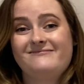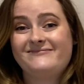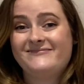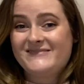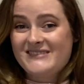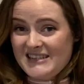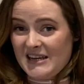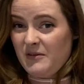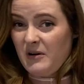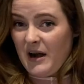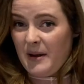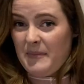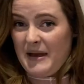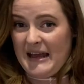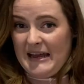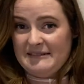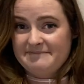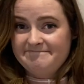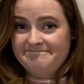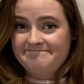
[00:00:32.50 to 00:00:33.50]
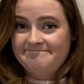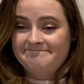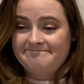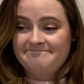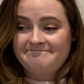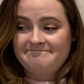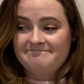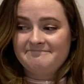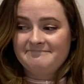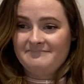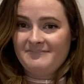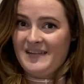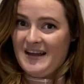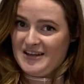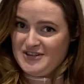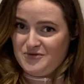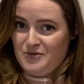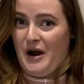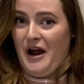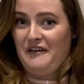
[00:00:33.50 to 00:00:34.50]
See what I mean?
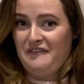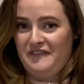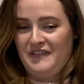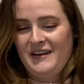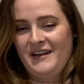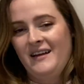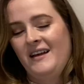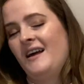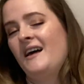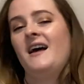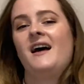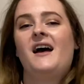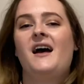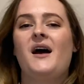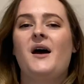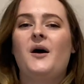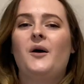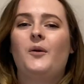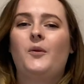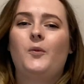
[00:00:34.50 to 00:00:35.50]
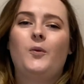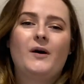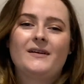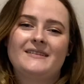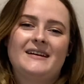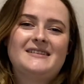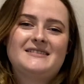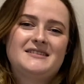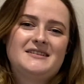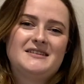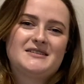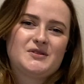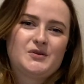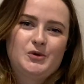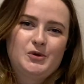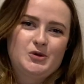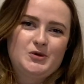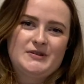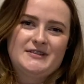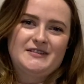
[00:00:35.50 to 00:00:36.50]
It's rough. What led to this
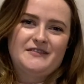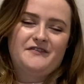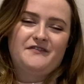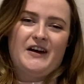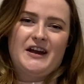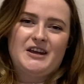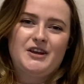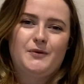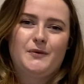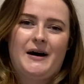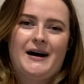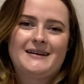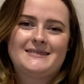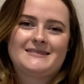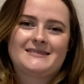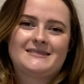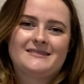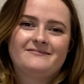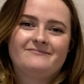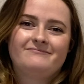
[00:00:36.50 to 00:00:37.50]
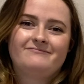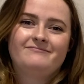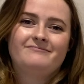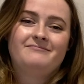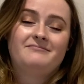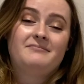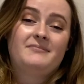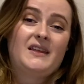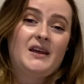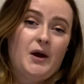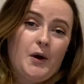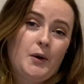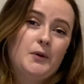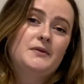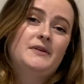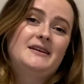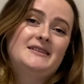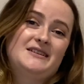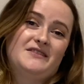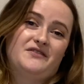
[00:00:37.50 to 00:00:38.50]
cruel twist of fate, you ask? The
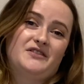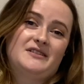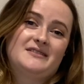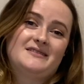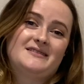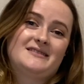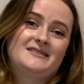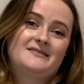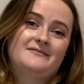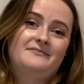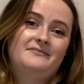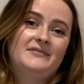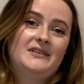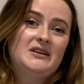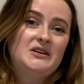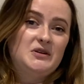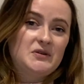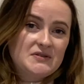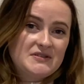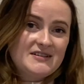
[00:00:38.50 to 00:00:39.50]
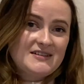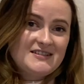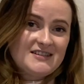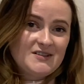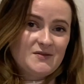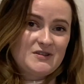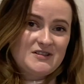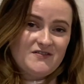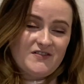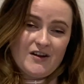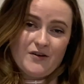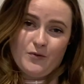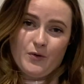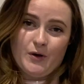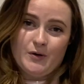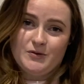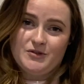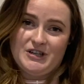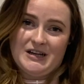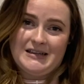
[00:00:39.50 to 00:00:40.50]
only difference. Your sister was fed
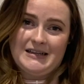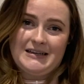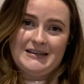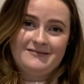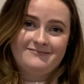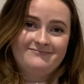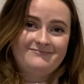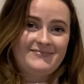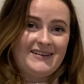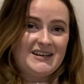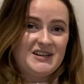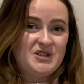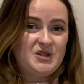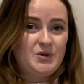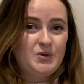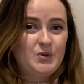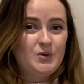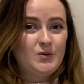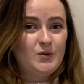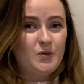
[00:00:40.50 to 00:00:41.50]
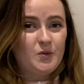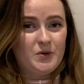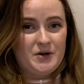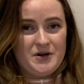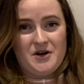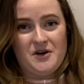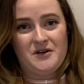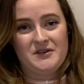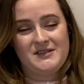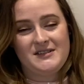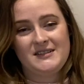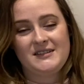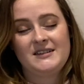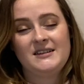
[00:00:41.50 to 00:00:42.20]
royal jelly, and you were not.